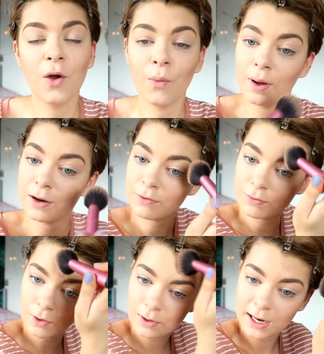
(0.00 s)
one of,
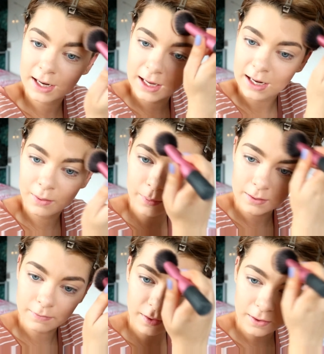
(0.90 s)
or like getting one
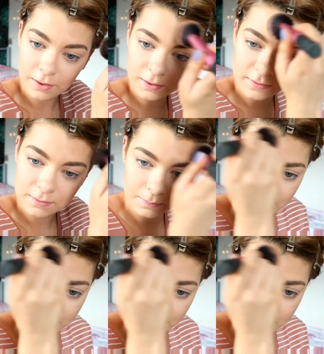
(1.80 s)
of those.